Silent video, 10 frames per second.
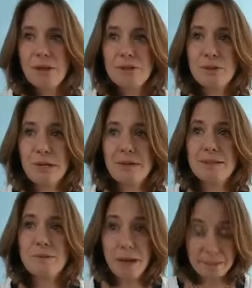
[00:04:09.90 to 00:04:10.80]
So now
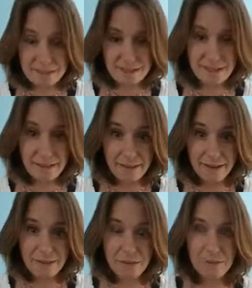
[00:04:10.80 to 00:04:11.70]
this mom is sitting
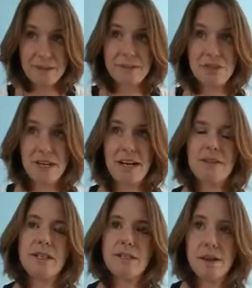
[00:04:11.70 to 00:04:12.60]
there with this
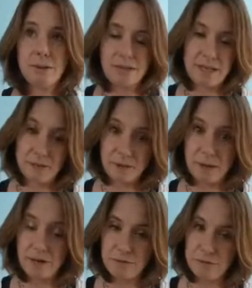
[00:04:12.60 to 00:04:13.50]
child in a hotel
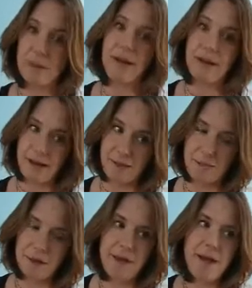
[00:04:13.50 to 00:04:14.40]
room at 4 a.m.
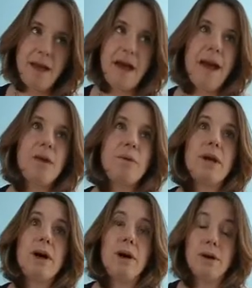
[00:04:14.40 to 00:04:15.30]
And
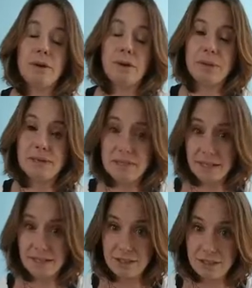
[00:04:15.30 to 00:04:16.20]
we all know what it's
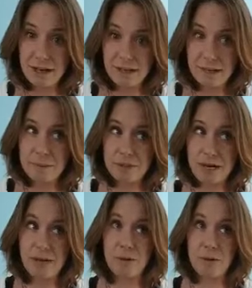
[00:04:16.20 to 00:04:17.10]
like to try and keep a
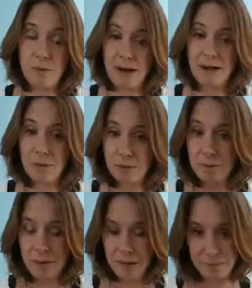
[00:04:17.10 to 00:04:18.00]
child quiet
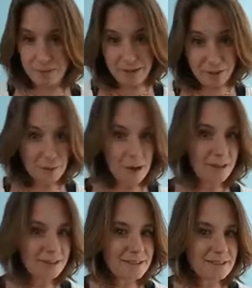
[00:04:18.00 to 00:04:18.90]
with paper-thin
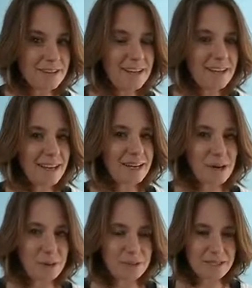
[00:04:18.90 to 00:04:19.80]
walls in a
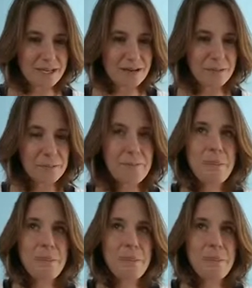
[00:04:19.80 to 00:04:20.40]
hotel.